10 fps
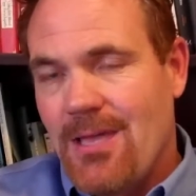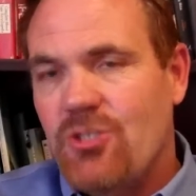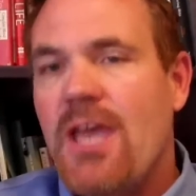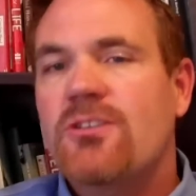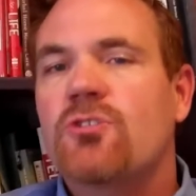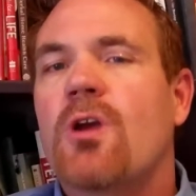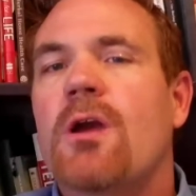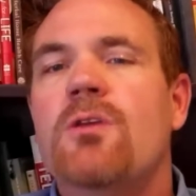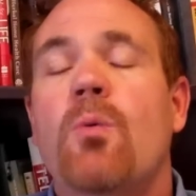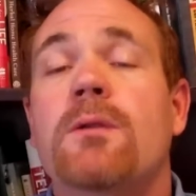Chances
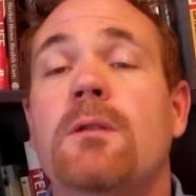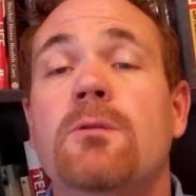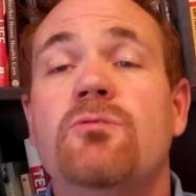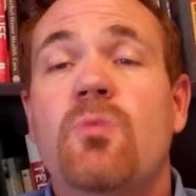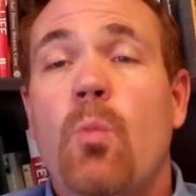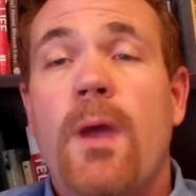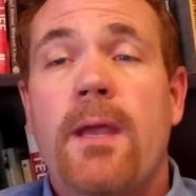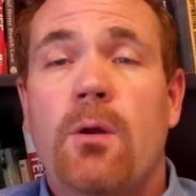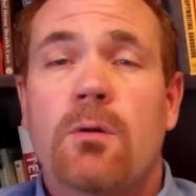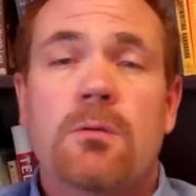are you want to lose some
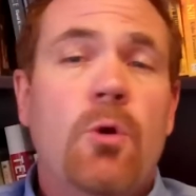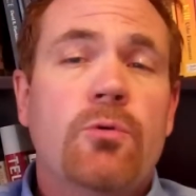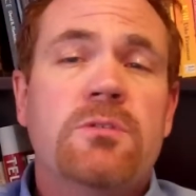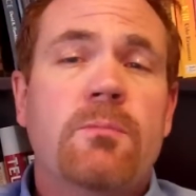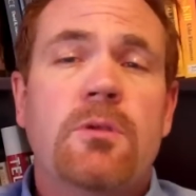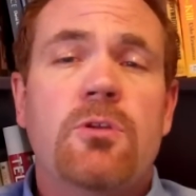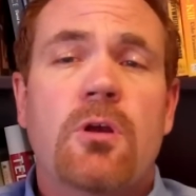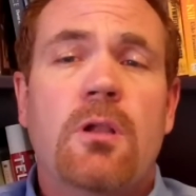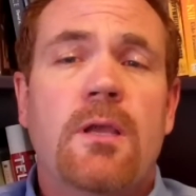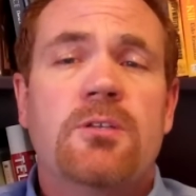weight or lower your
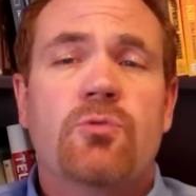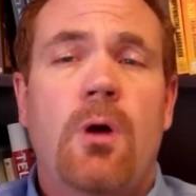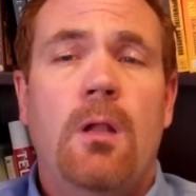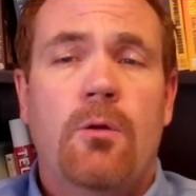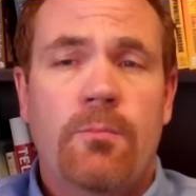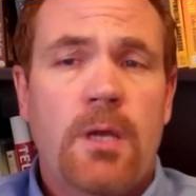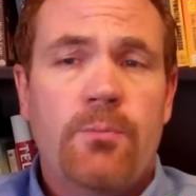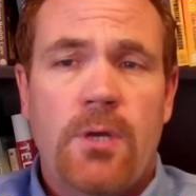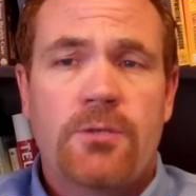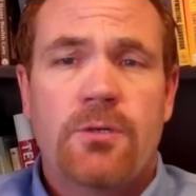cholesterol or blood
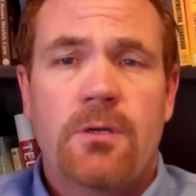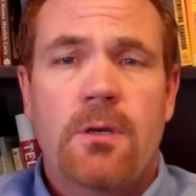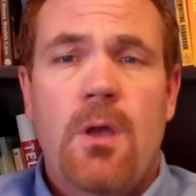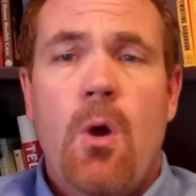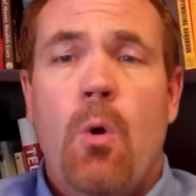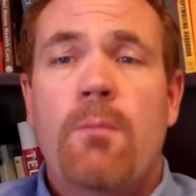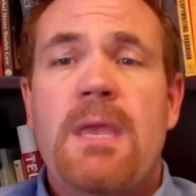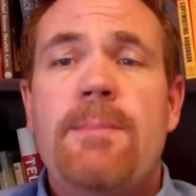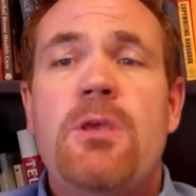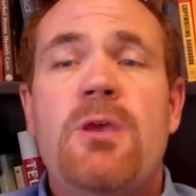pressure, or
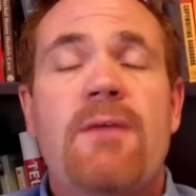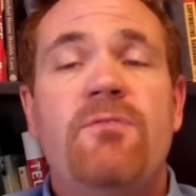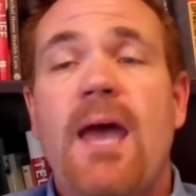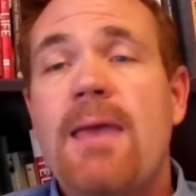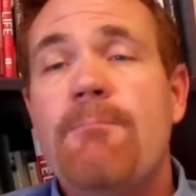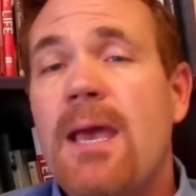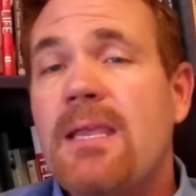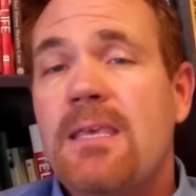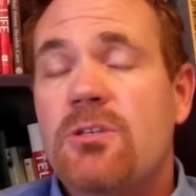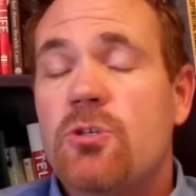maybe you have
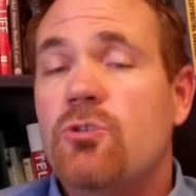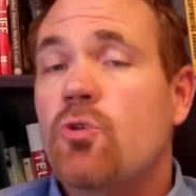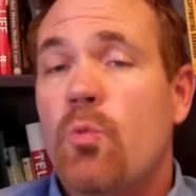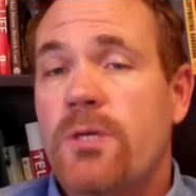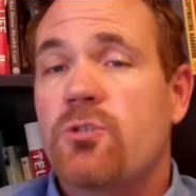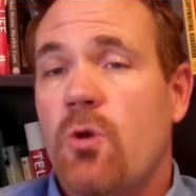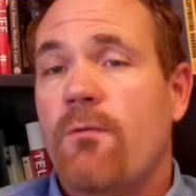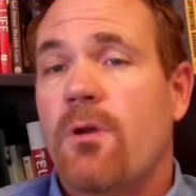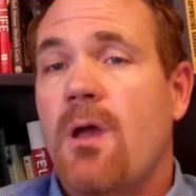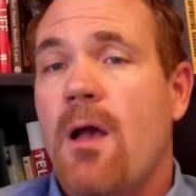diabetic issues you wish to
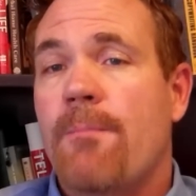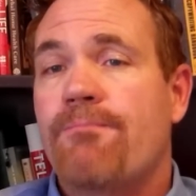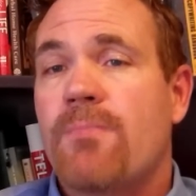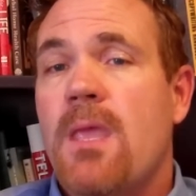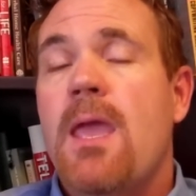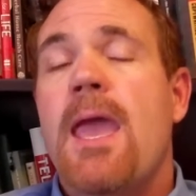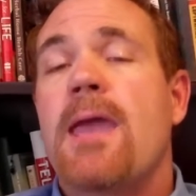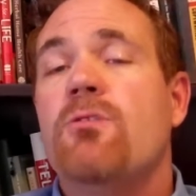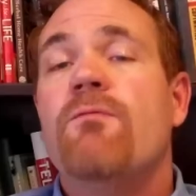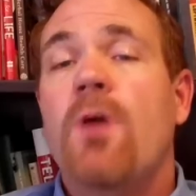overcome,
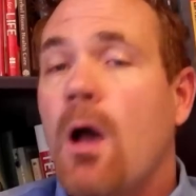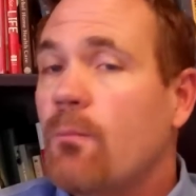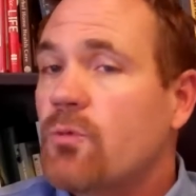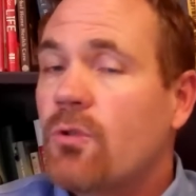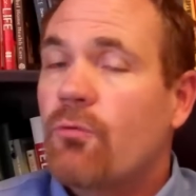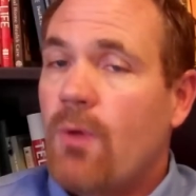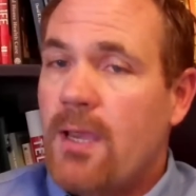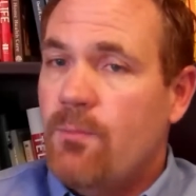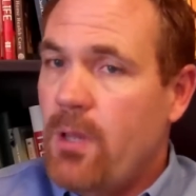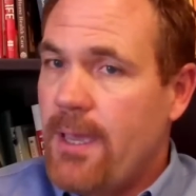and you've come to the
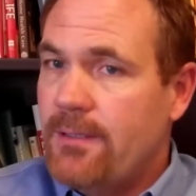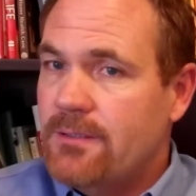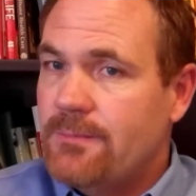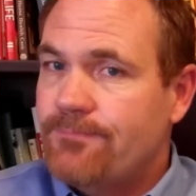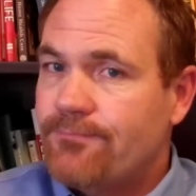right place.